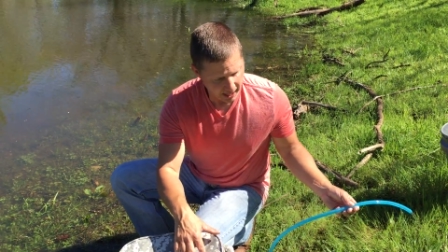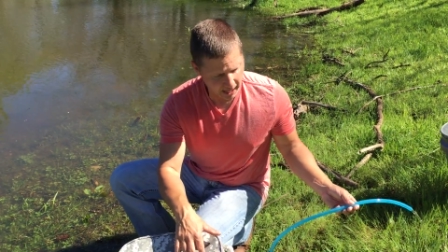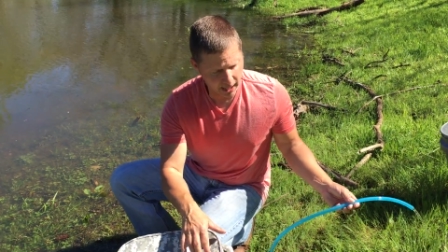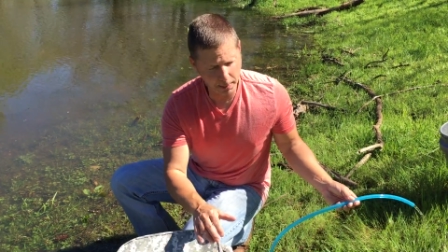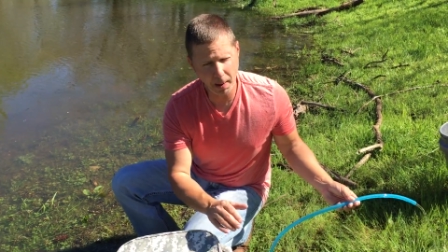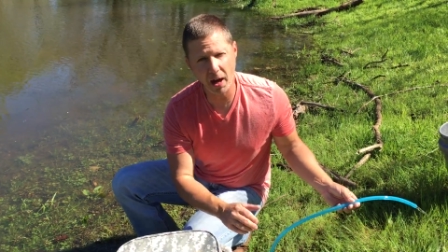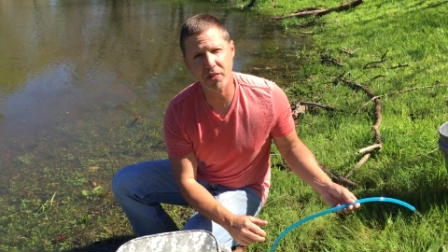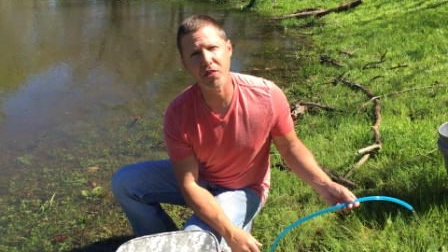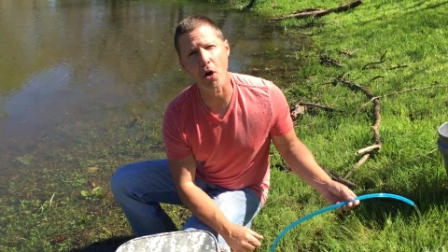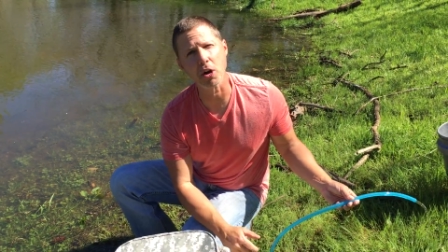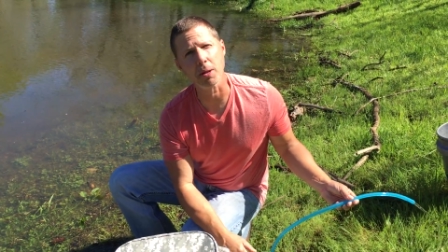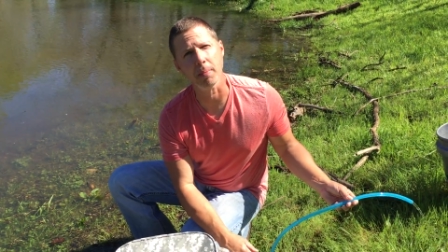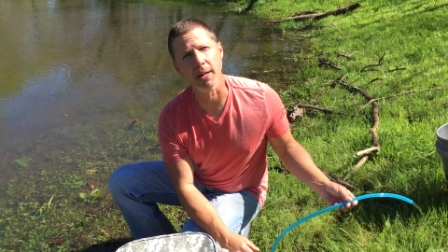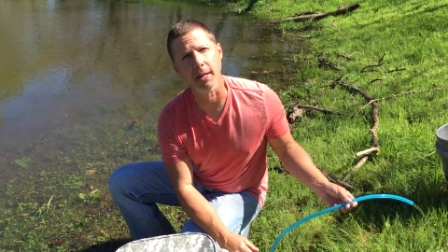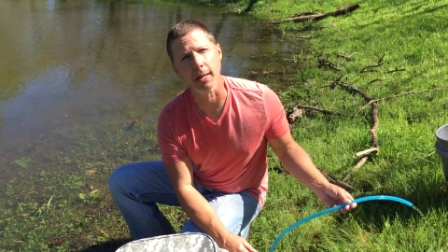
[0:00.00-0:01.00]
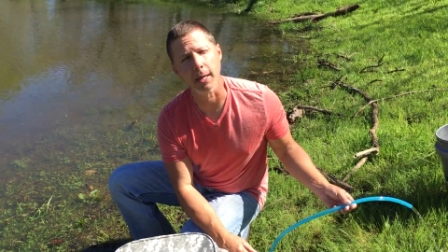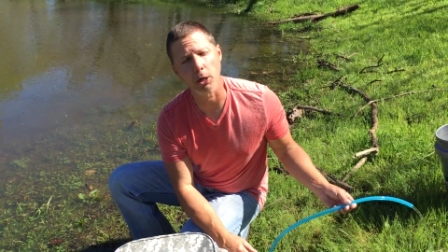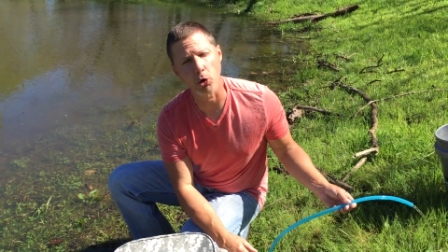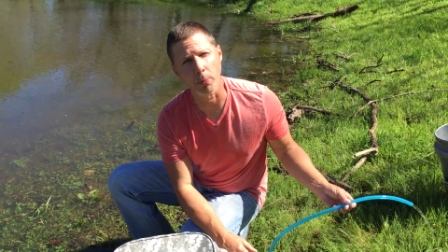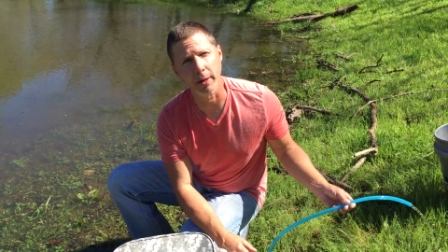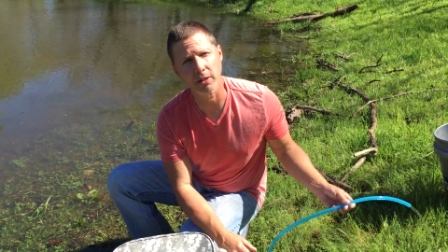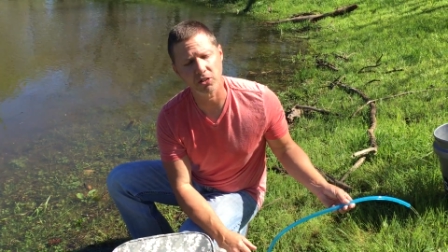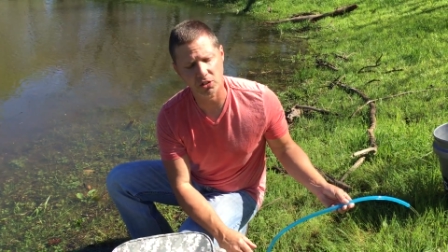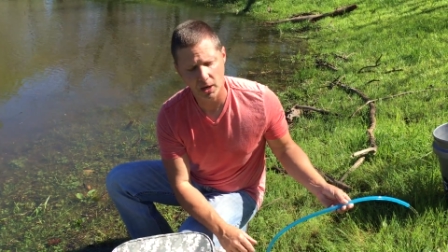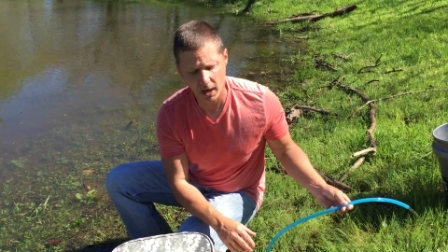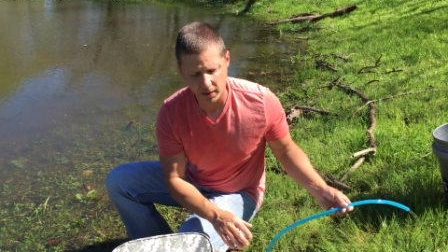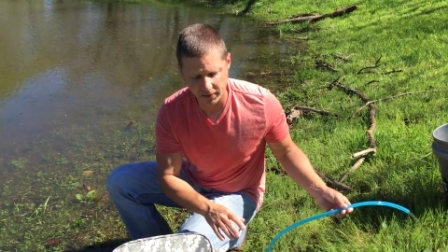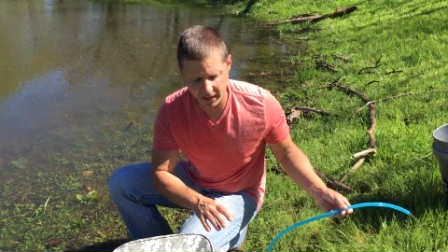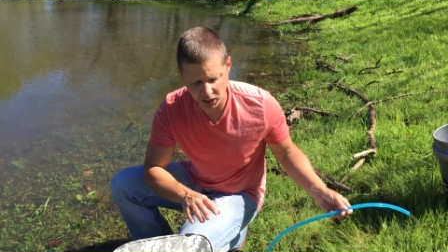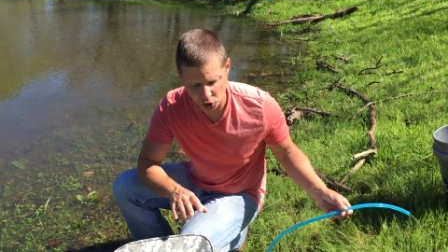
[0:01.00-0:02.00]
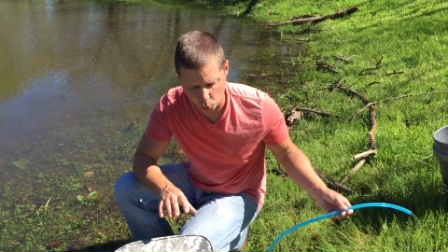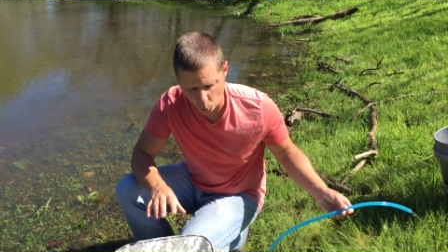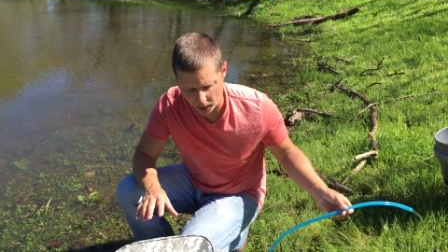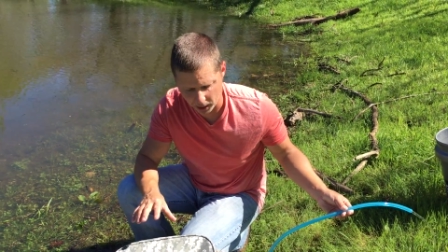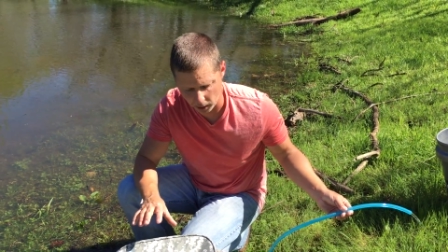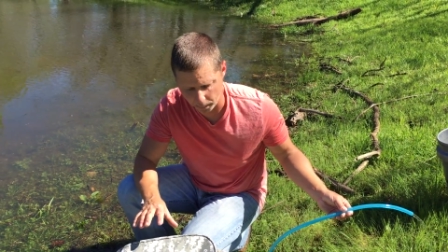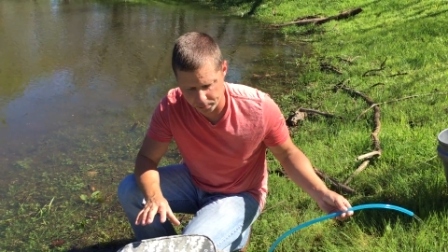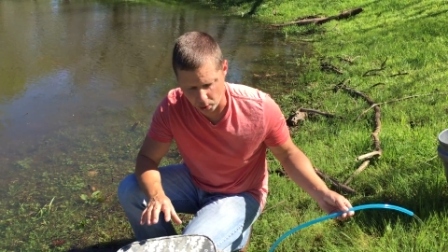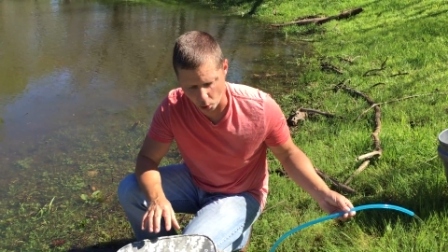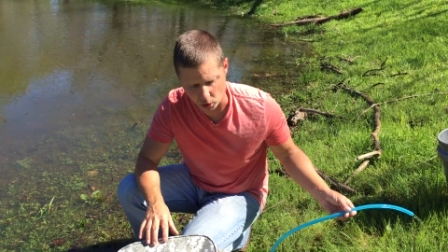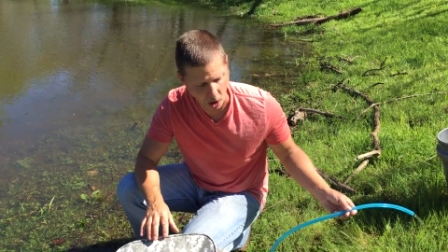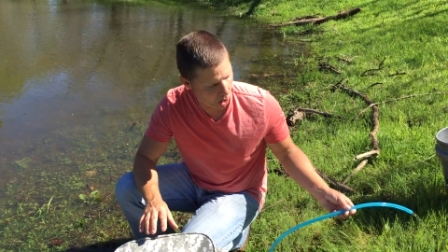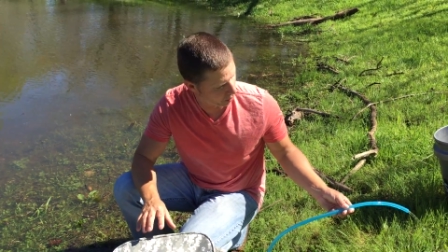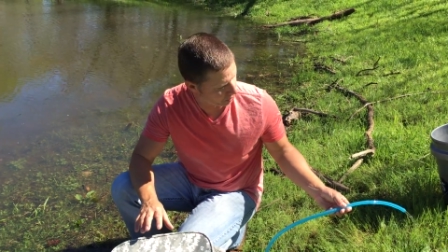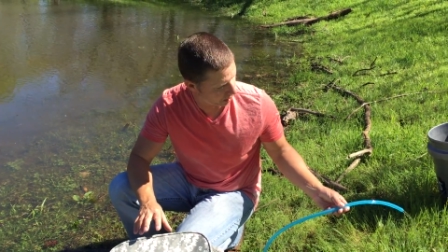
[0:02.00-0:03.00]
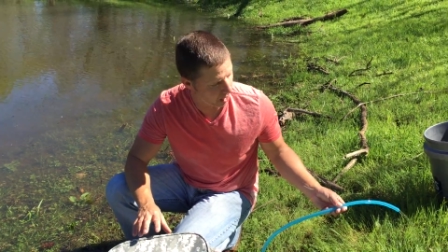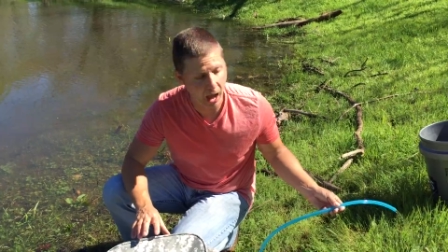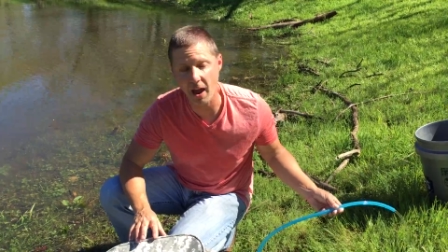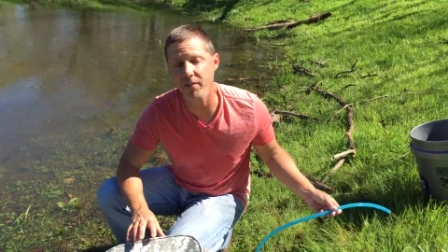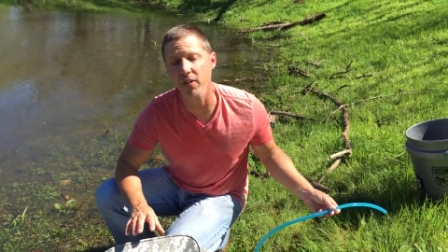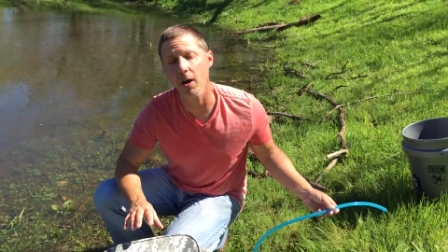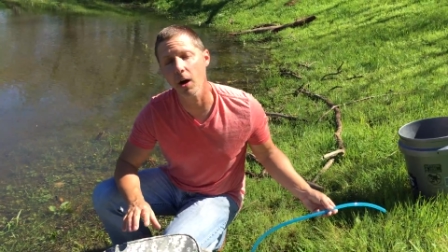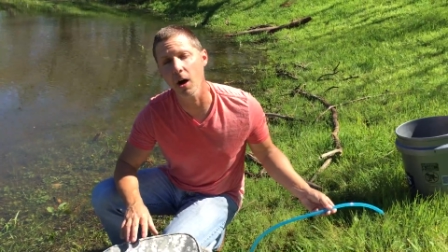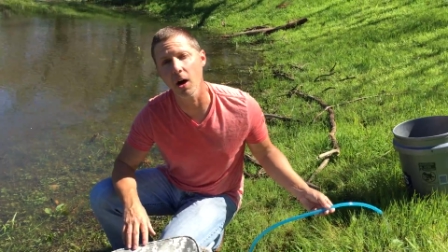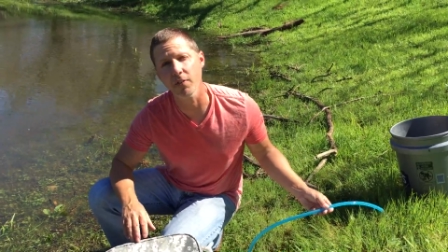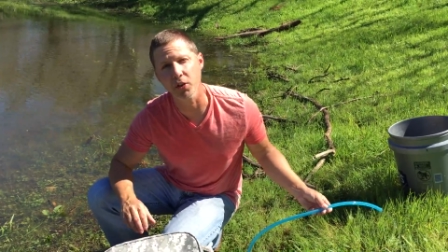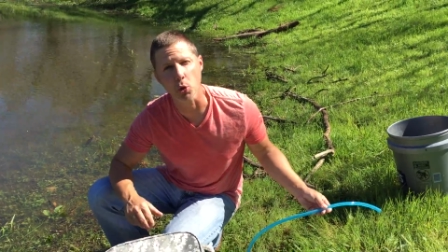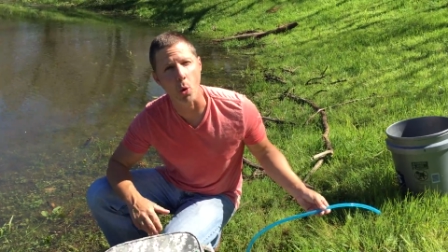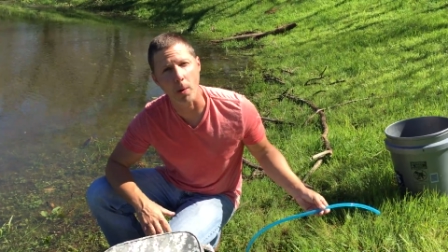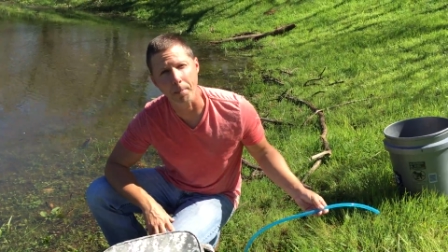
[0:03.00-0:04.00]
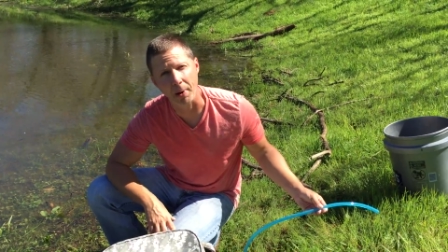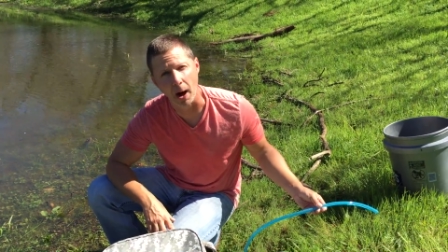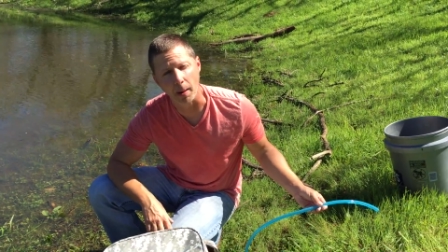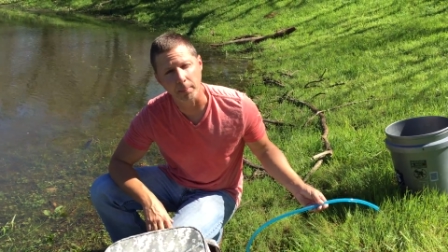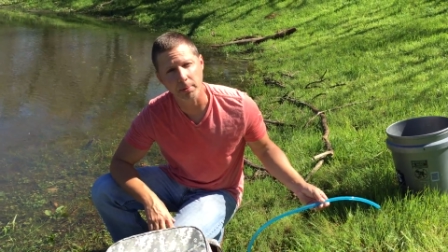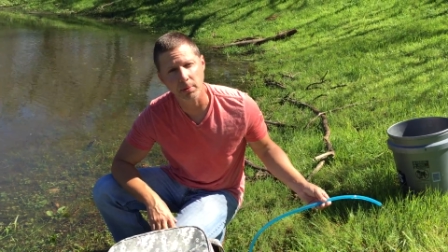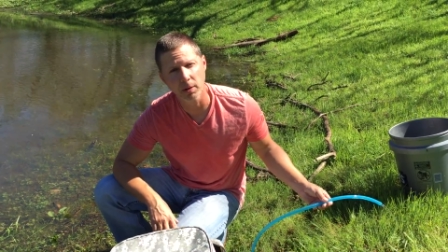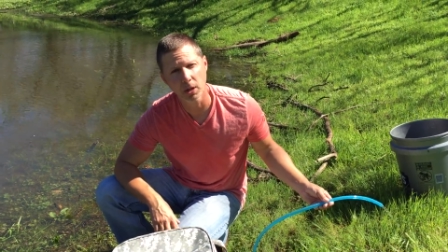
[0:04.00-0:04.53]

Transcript: in about 30-minute increments. This will prolong the life of your pump